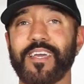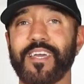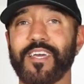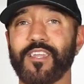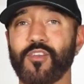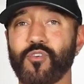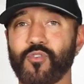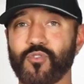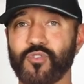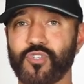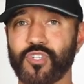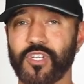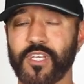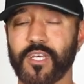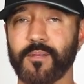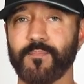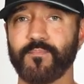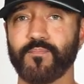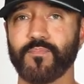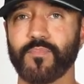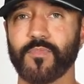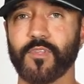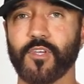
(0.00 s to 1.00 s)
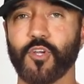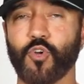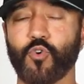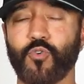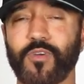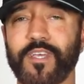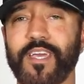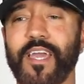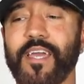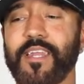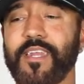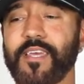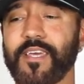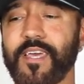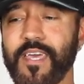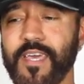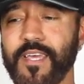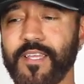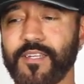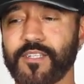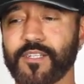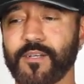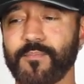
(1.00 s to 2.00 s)
energy, creating
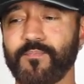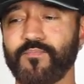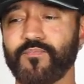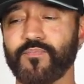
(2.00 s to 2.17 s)
heat,